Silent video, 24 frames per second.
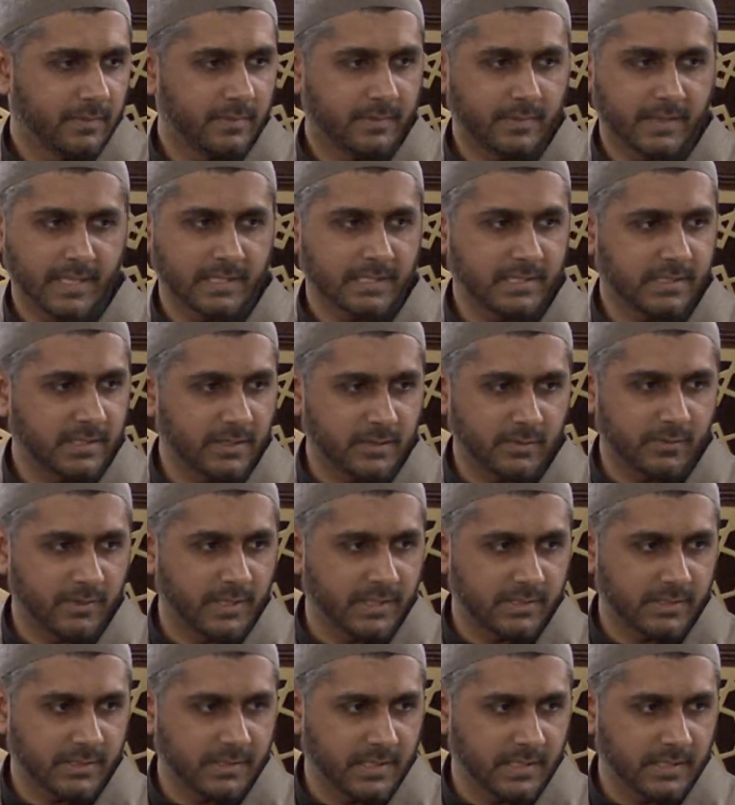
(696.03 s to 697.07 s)
That's the
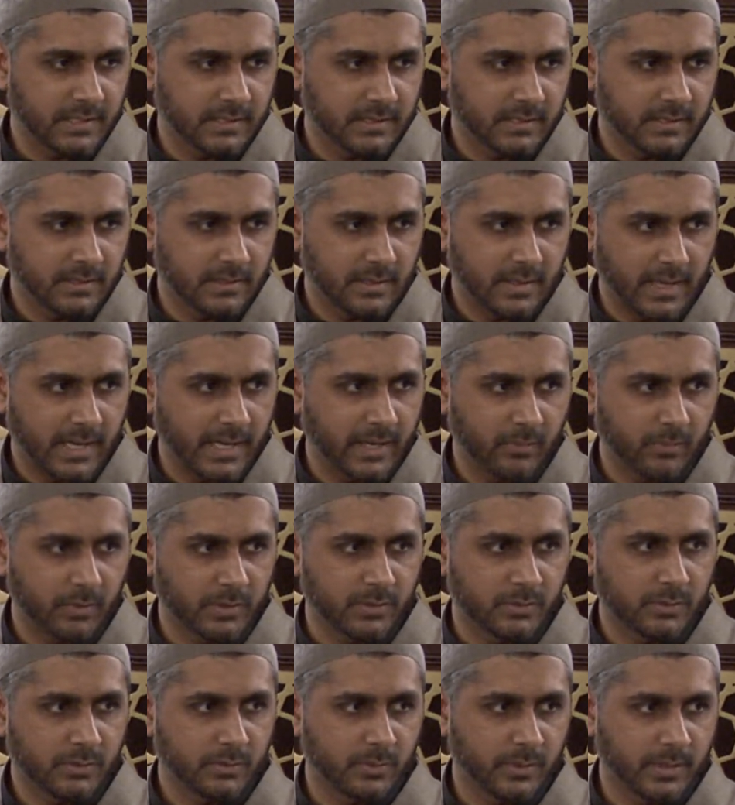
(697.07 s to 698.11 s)
dress that I
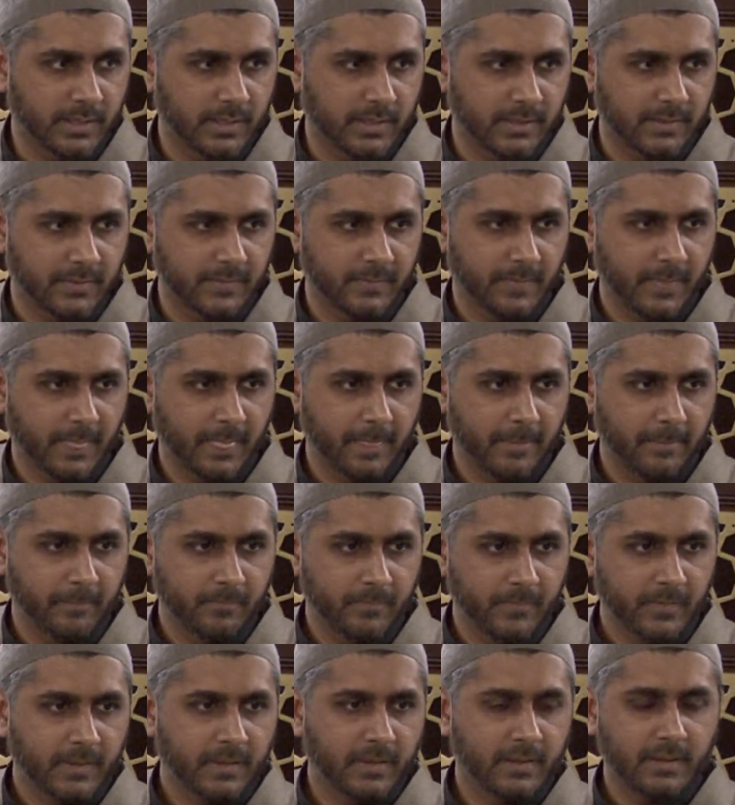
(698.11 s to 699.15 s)
want to wear.
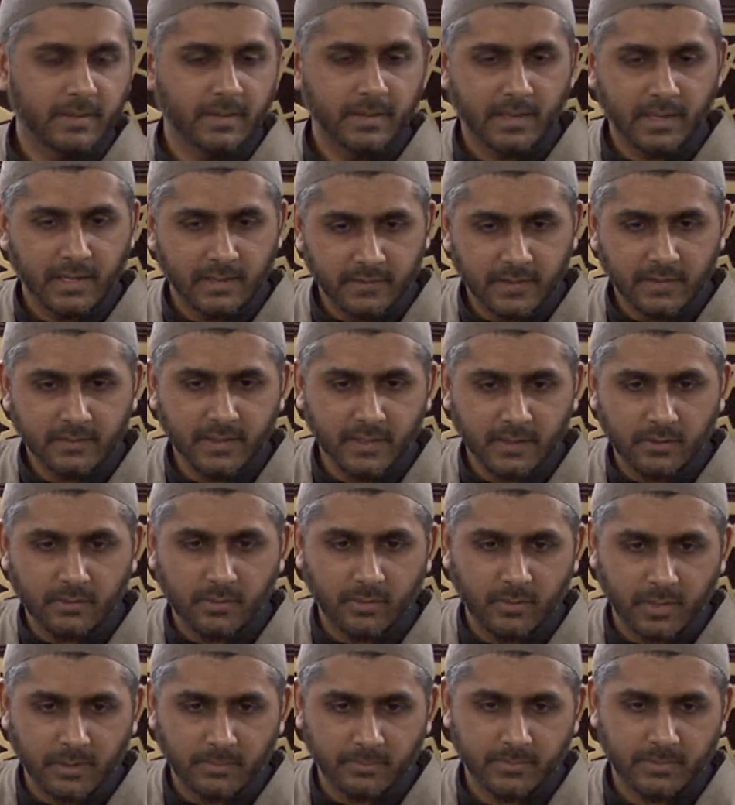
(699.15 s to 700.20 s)
And then they
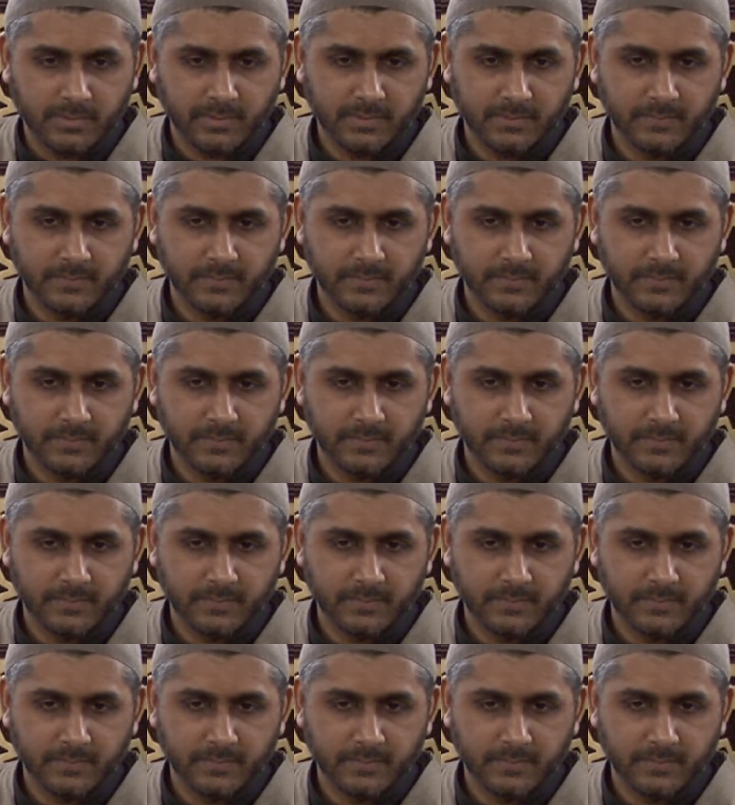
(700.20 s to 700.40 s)
grow up.